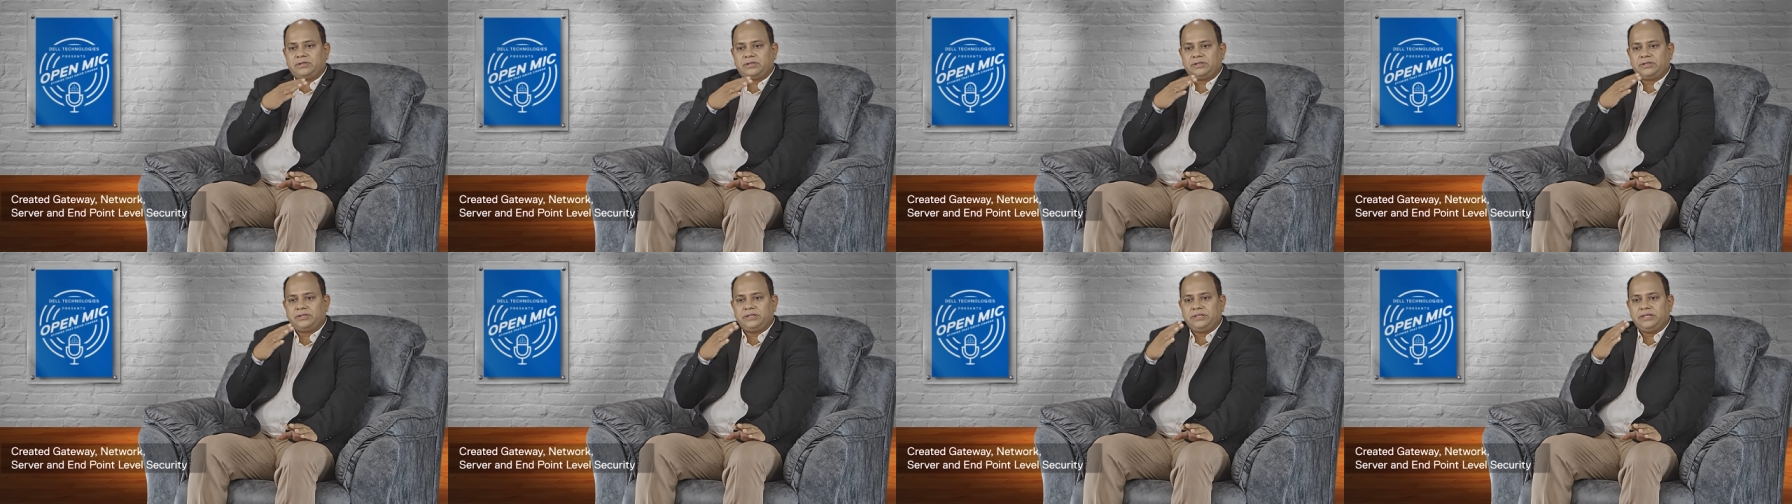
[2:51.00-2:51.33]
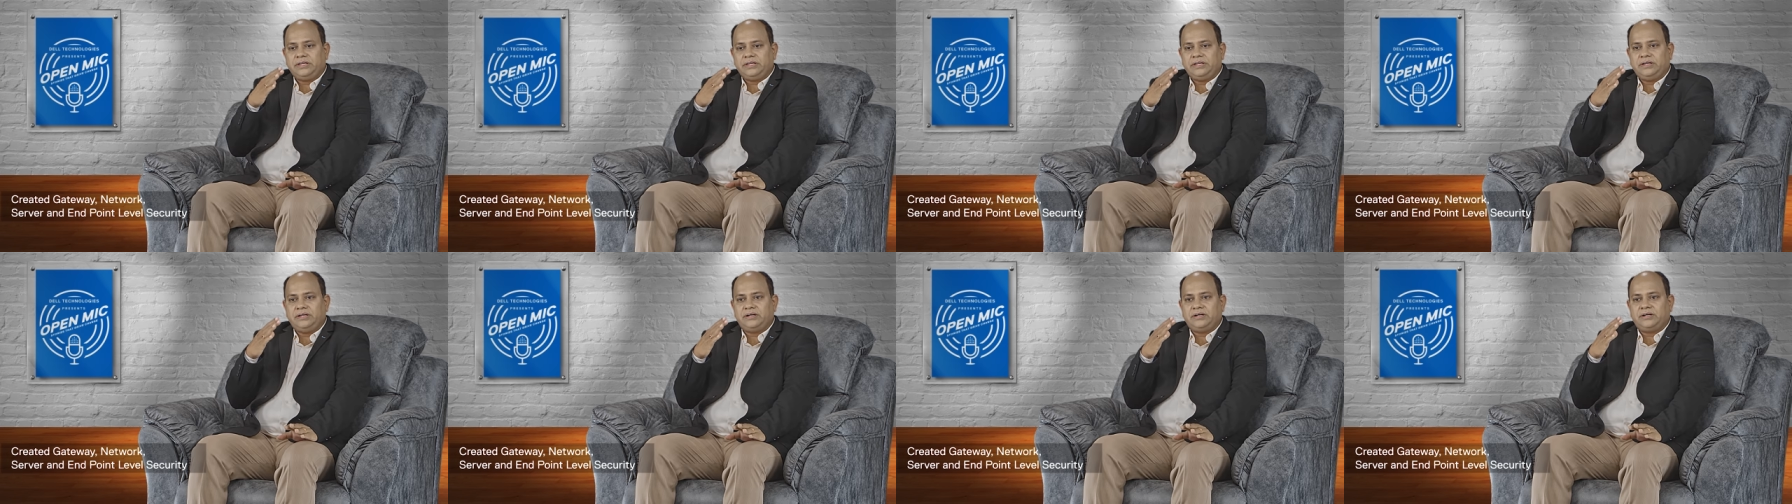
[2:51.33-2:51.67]

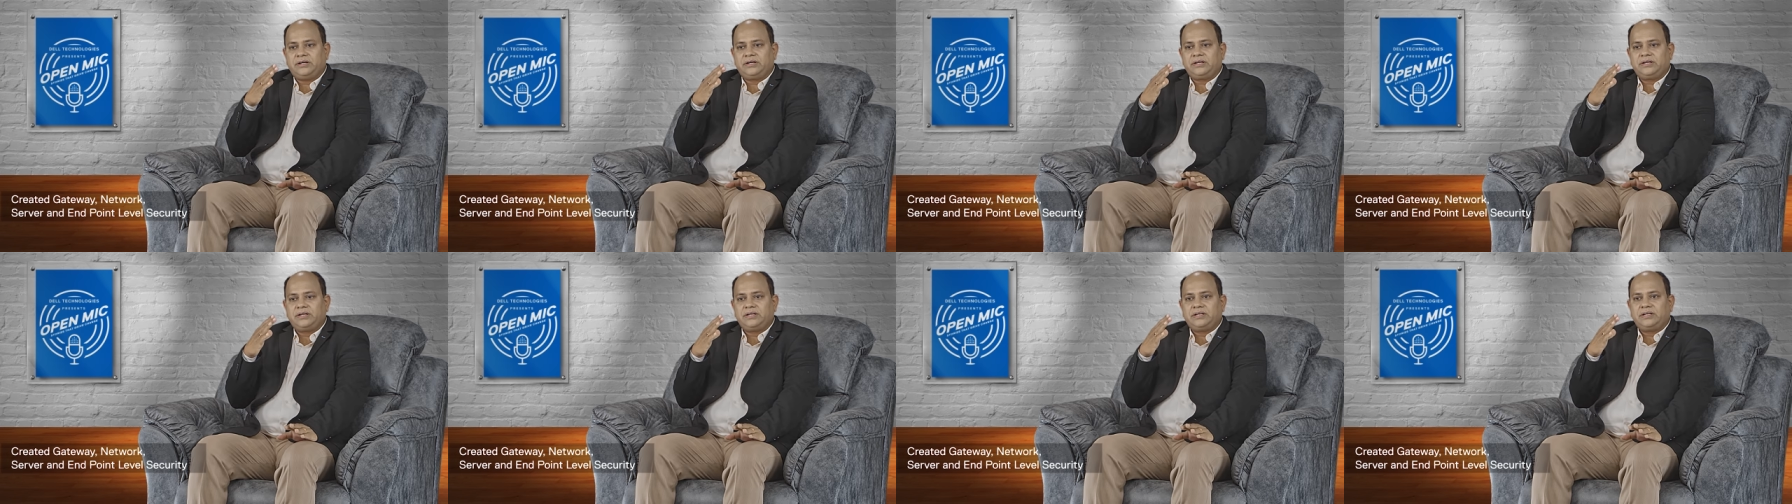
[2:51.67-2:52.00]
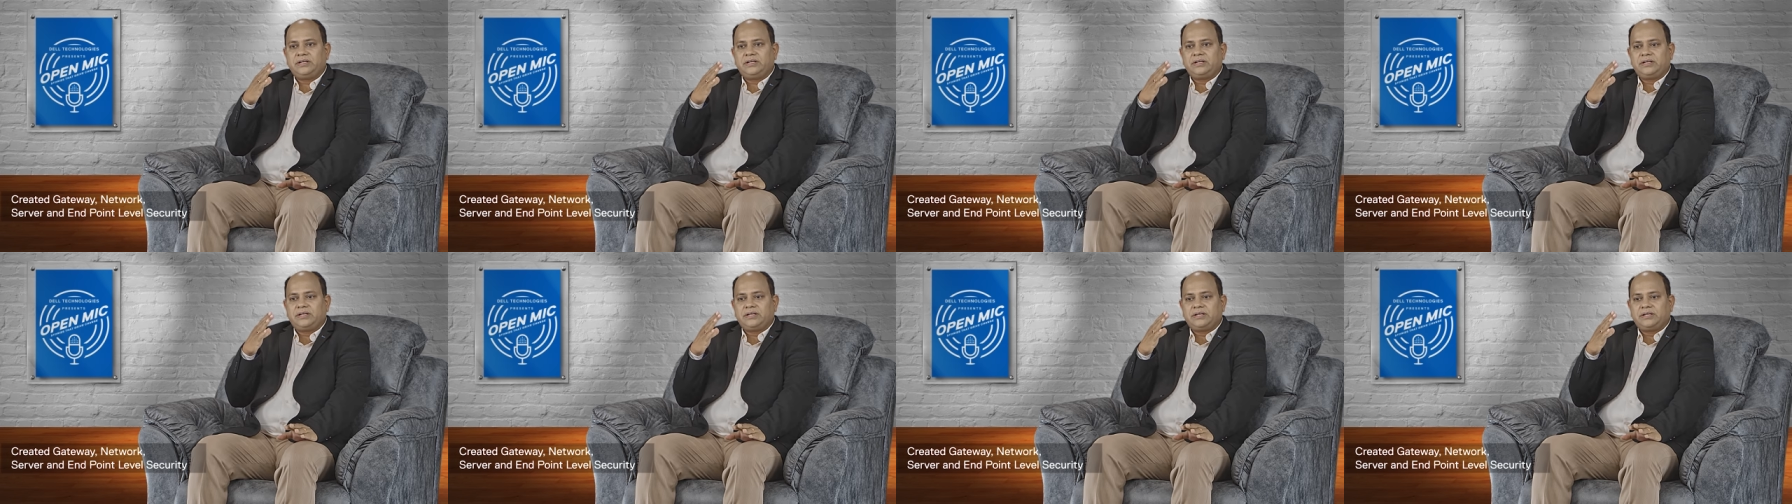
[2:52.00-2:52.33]
the uh,
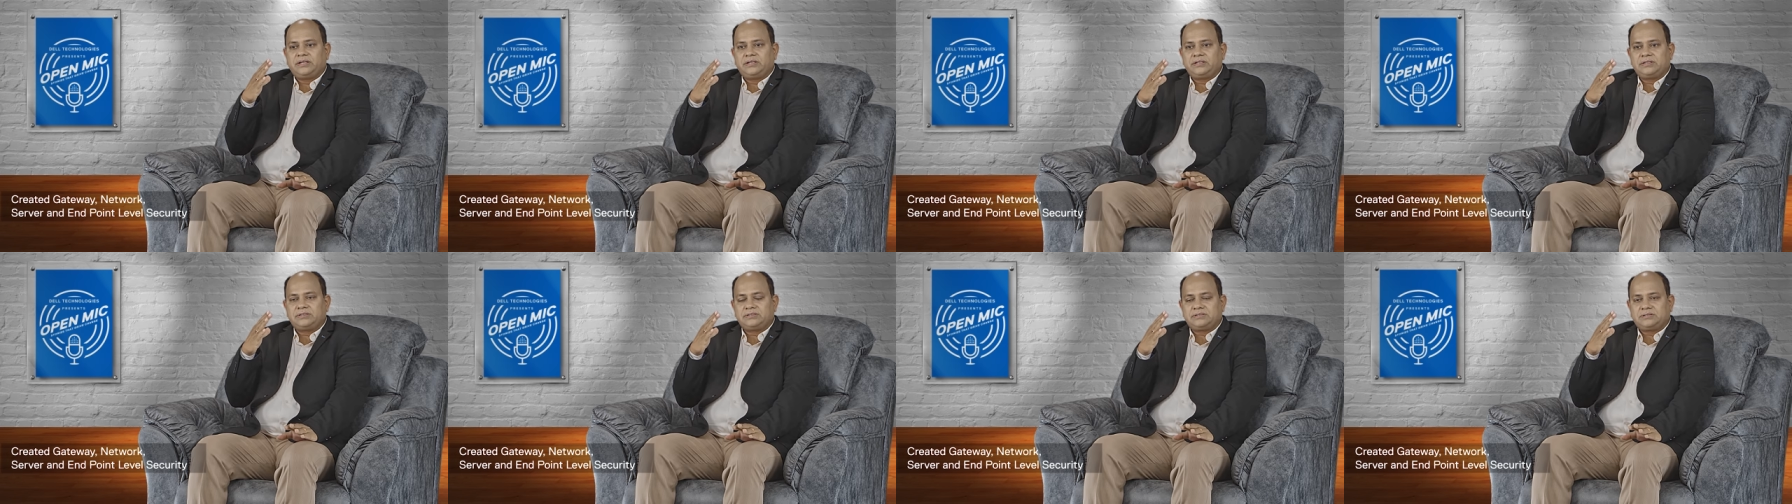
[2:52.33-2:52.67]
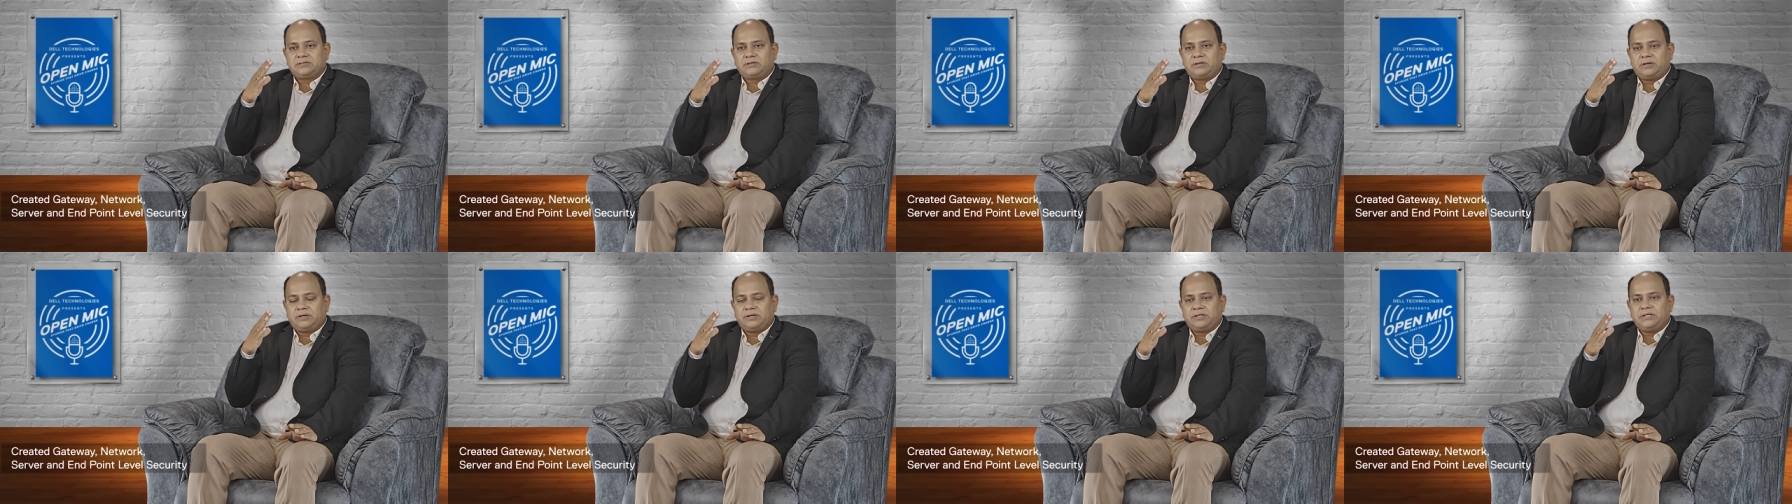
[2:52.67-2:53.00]

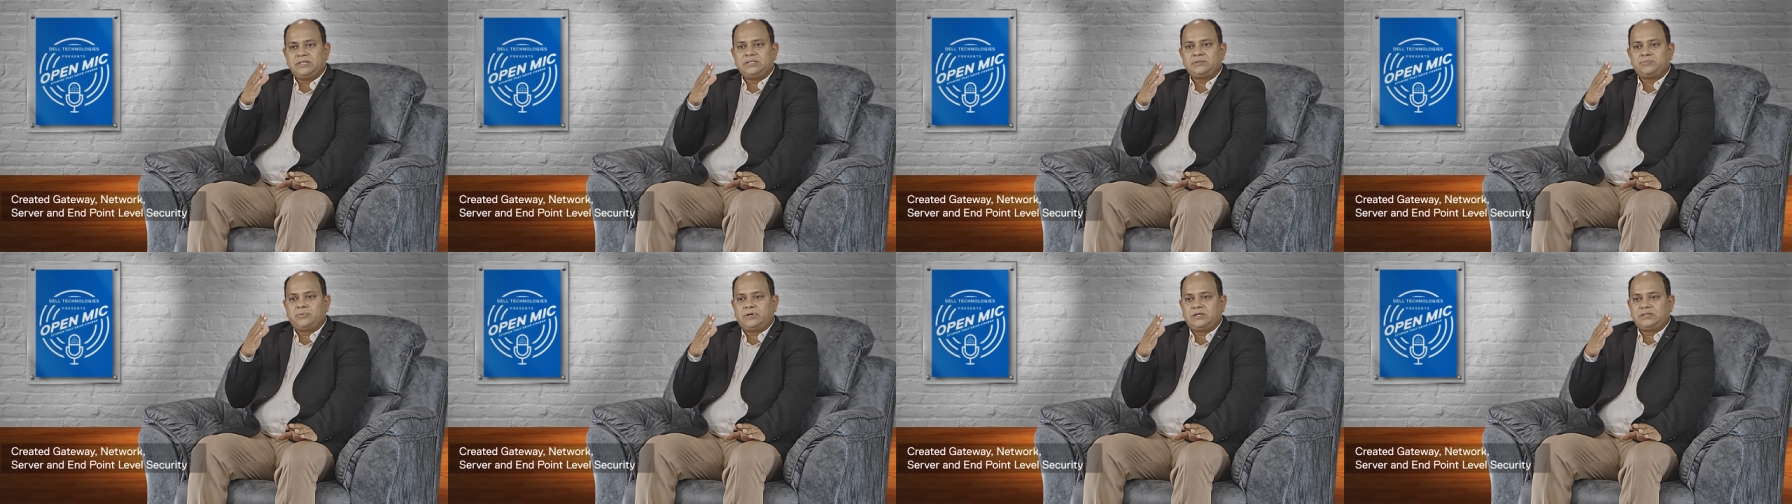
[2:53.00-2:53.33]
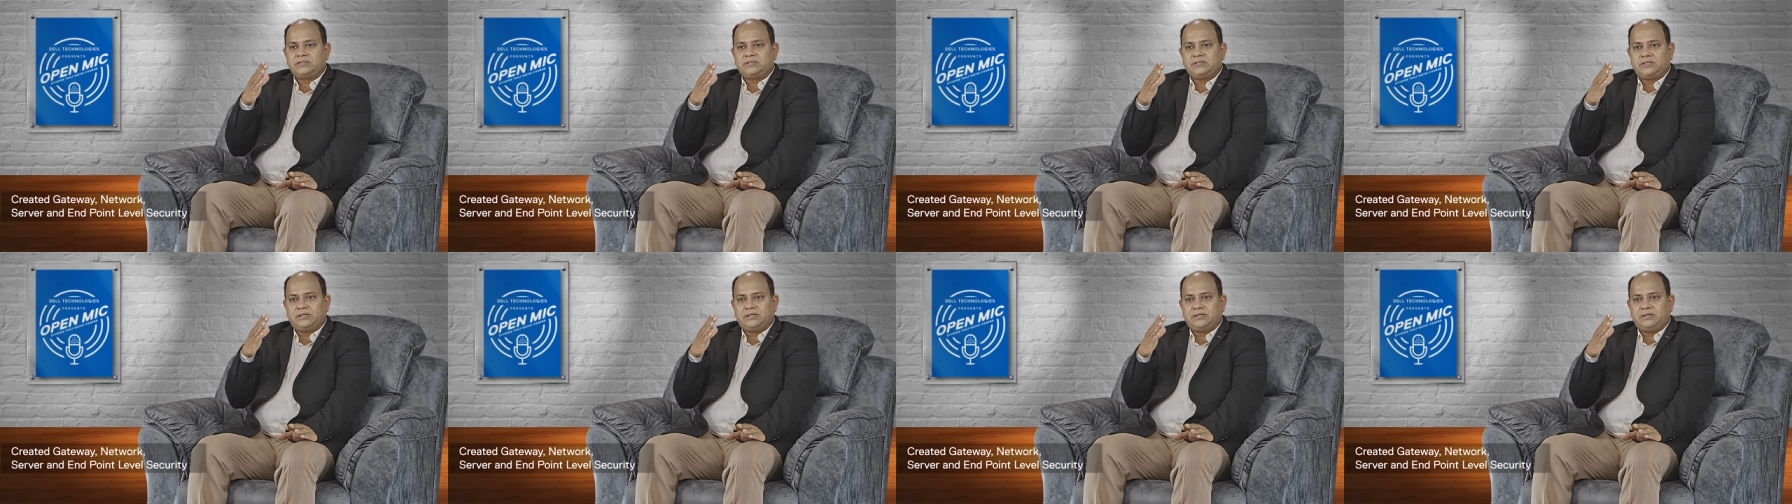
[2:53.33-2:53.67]
country
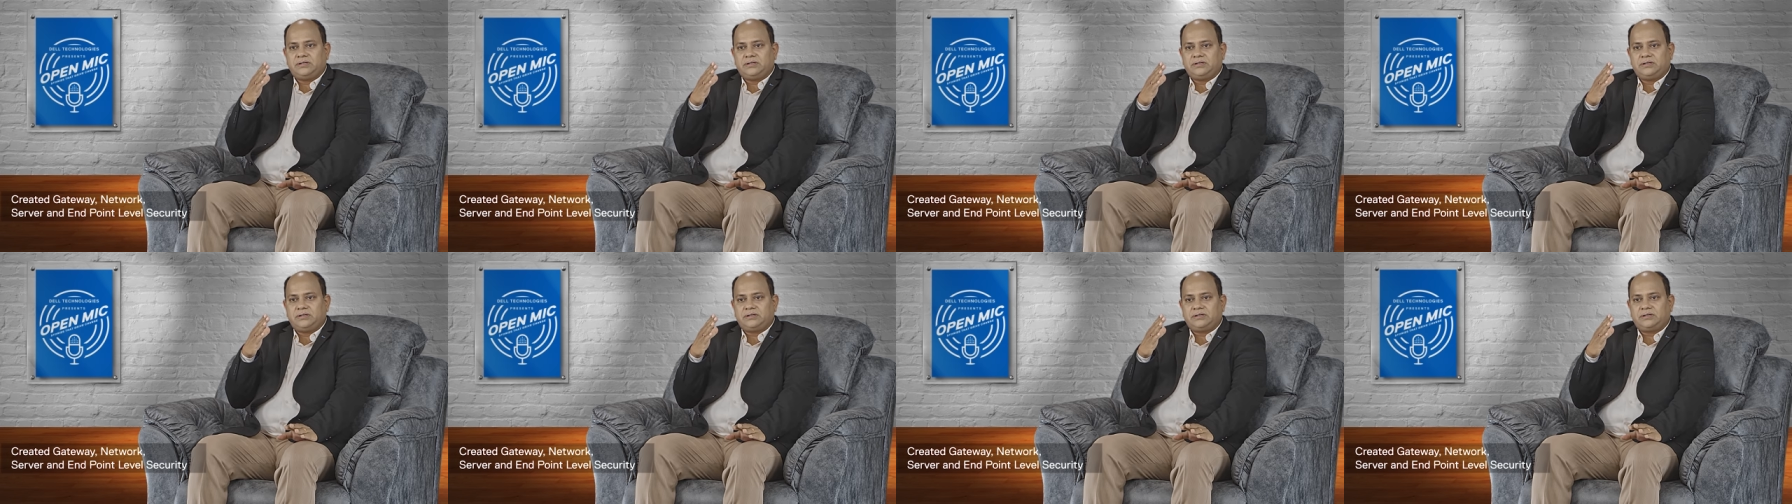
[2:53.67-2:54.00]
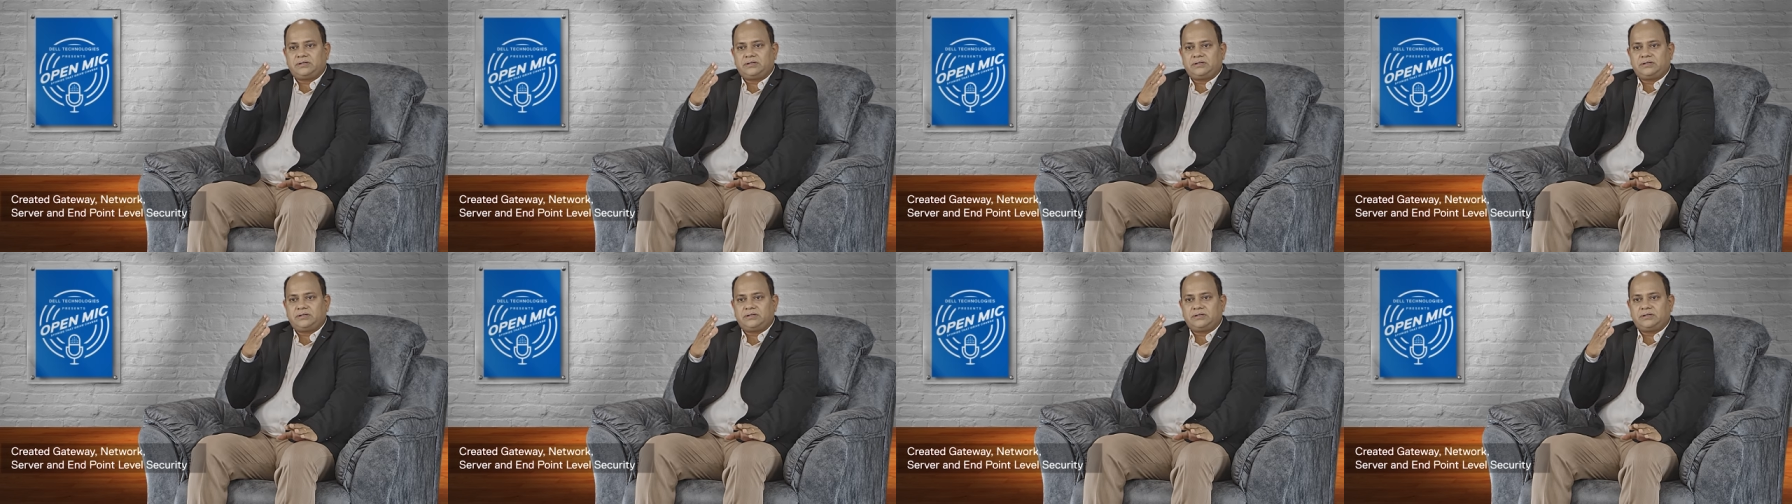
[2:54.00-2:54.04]
sponsored uh,